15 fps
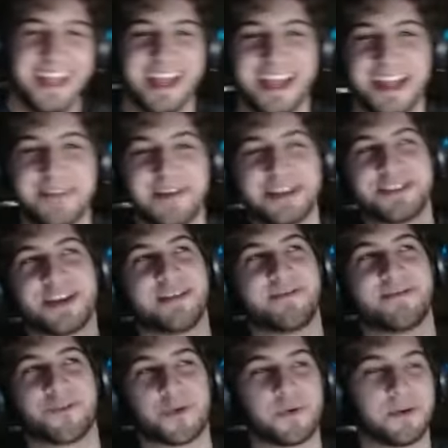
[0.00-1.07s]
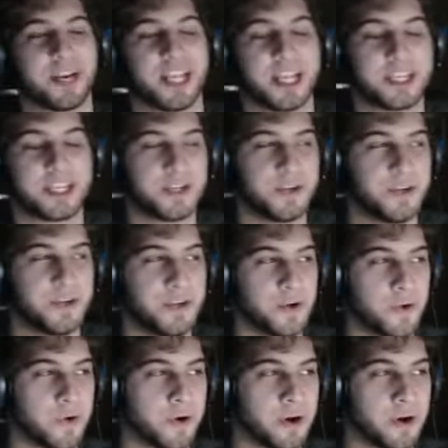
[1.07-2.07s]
eventually I forwarded it to your